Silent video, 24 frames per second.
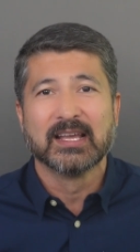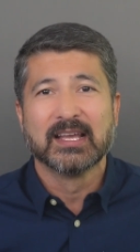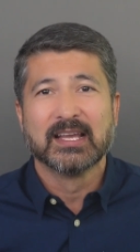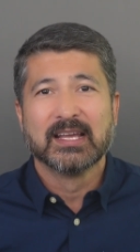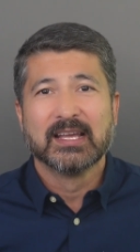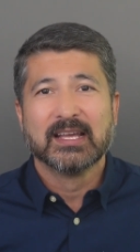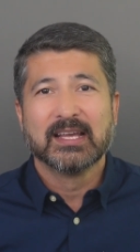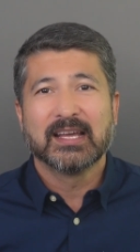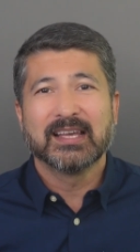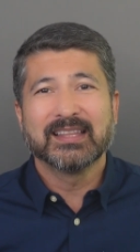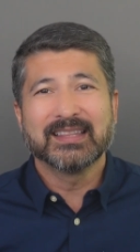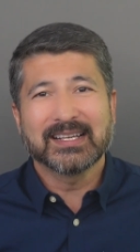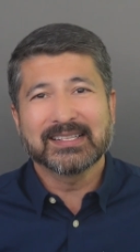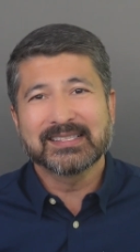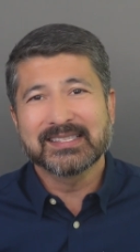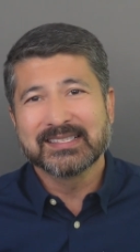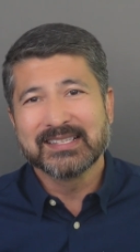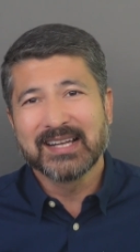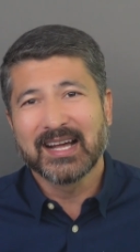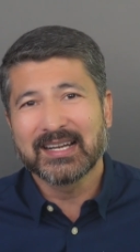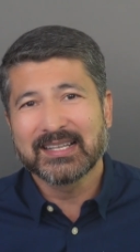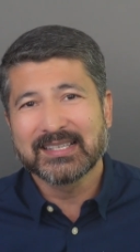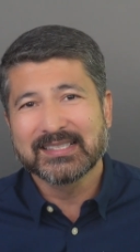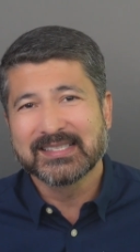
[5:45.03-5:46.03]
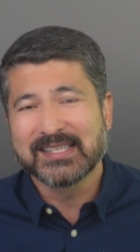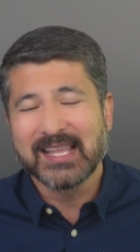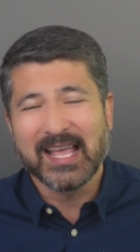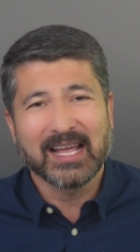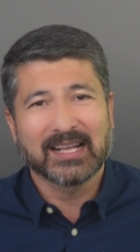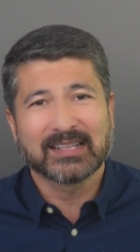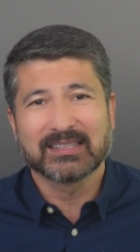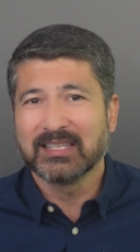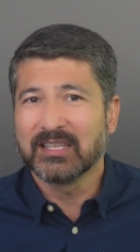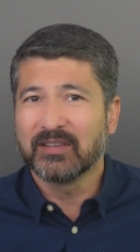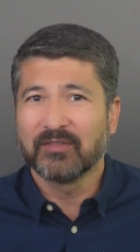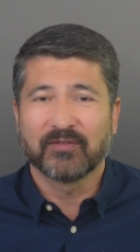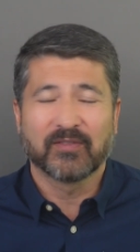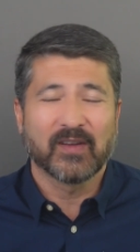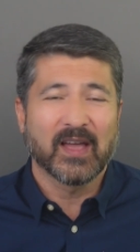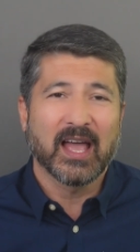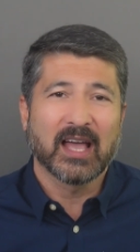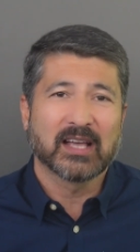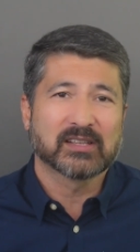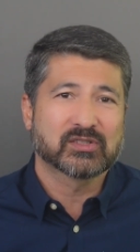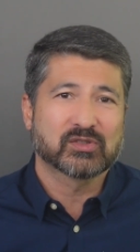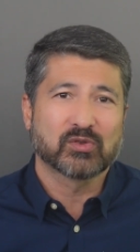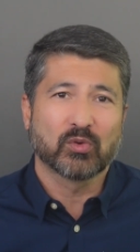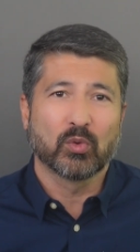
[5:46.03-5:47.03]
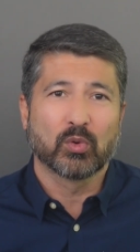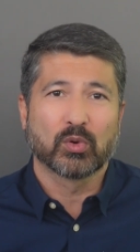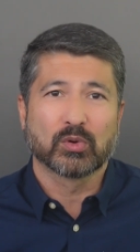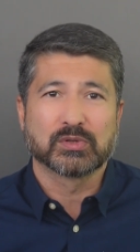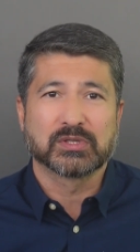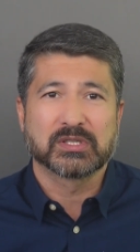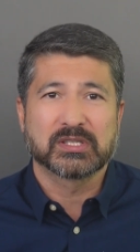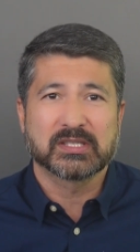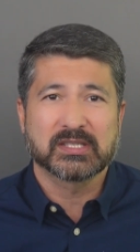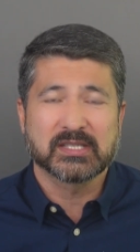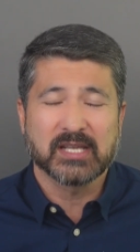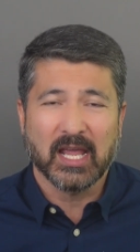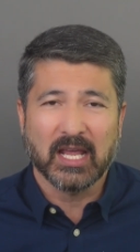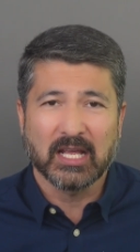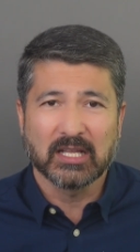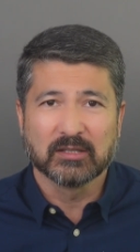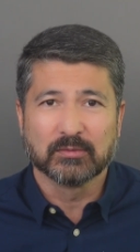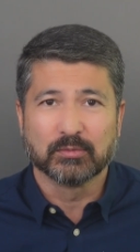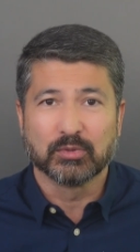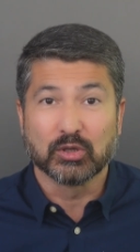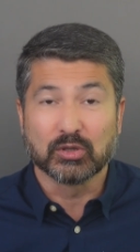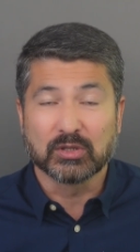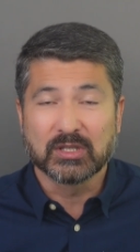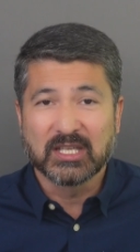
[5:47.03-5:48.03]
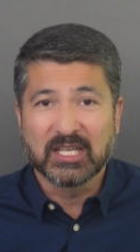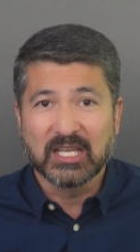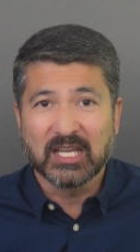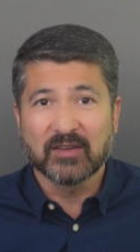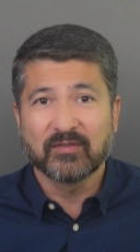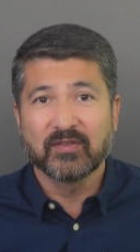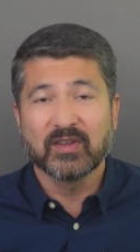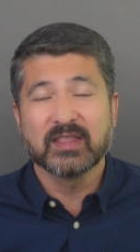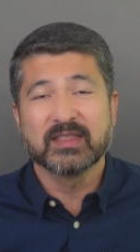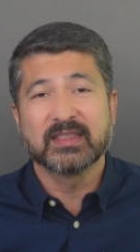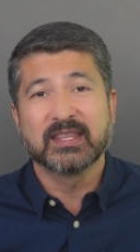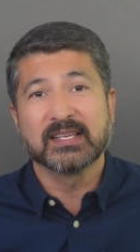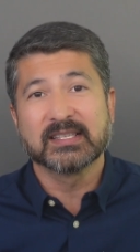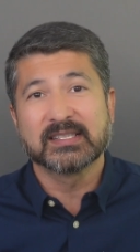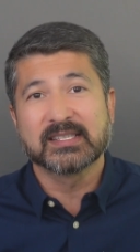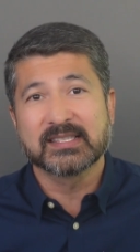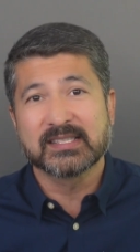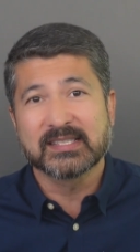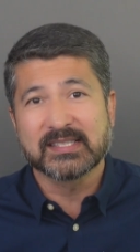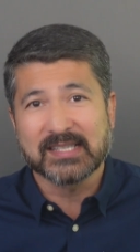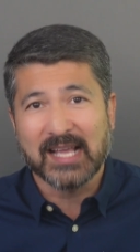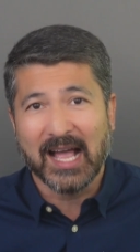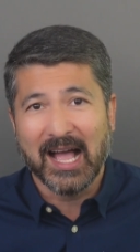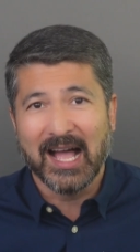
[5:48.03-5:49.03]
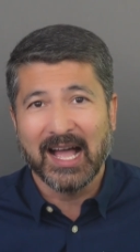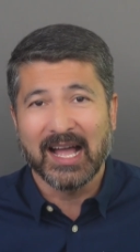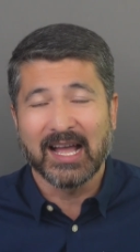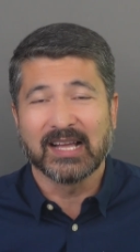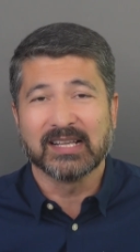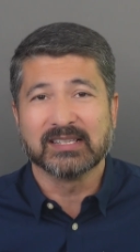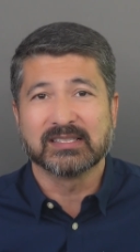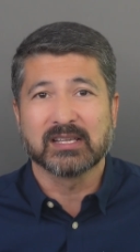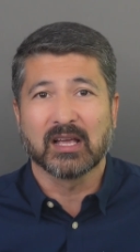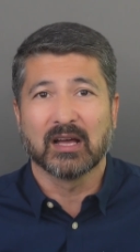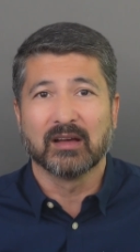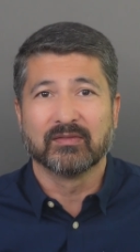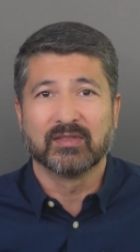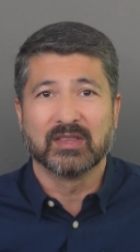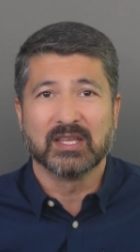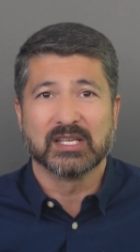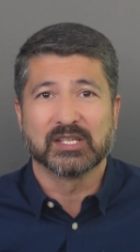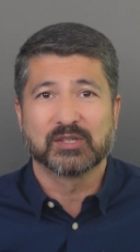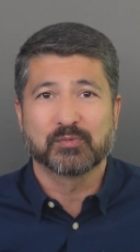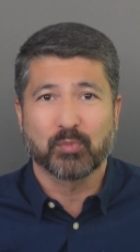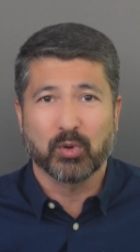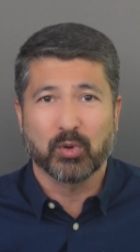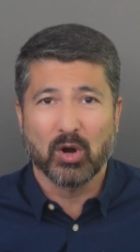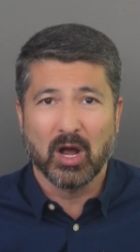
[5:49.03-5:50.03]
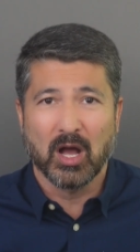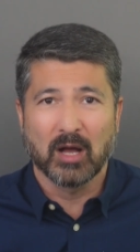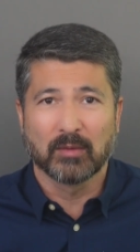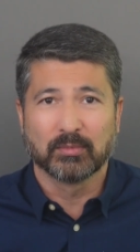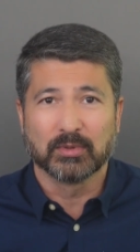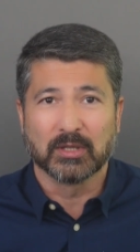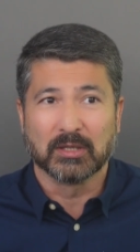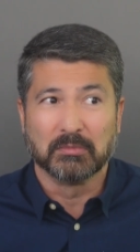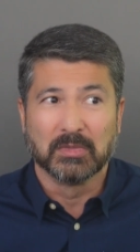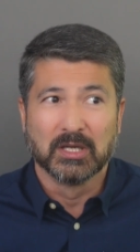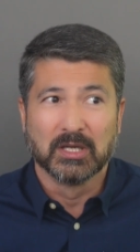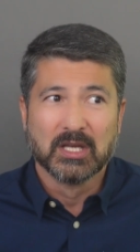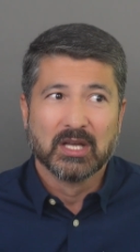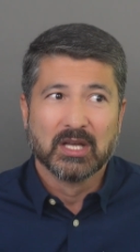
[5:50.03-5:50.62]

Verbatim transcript: And that's not exactly fast or scalable given the size of this problem,